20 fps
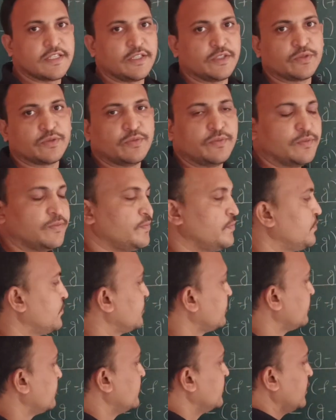C2.
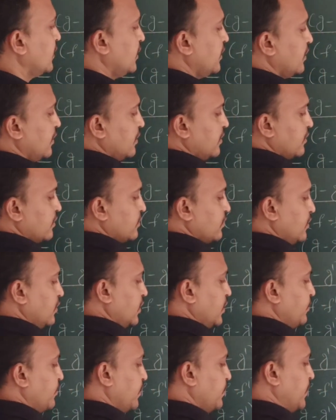So
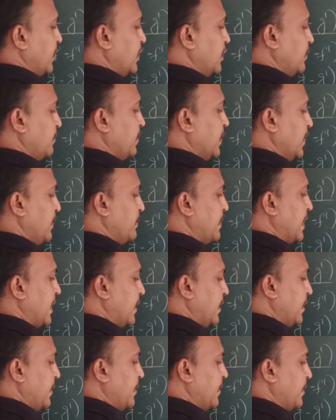if you multiply
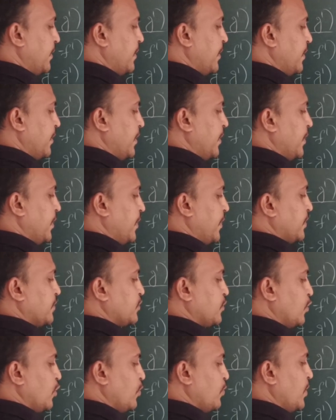
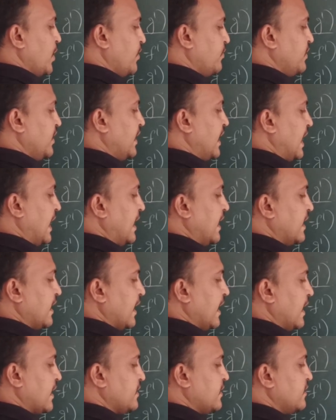slope of the
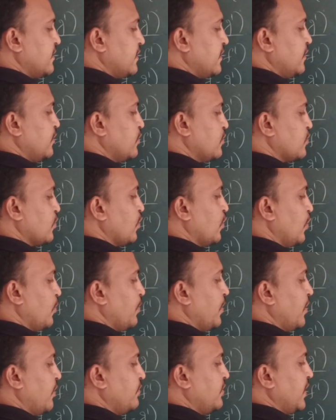radial axis into
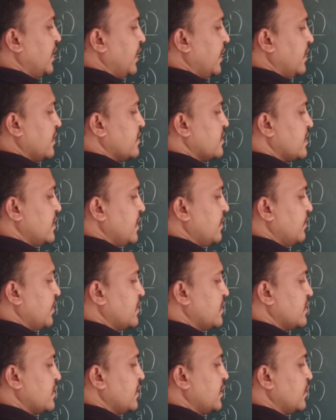slope of the
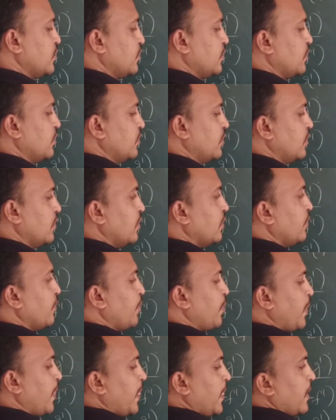C1 C2,
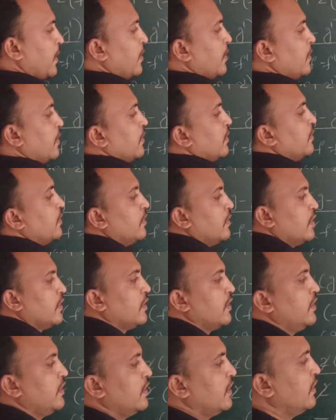
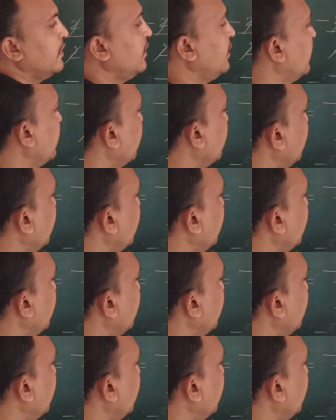clearly you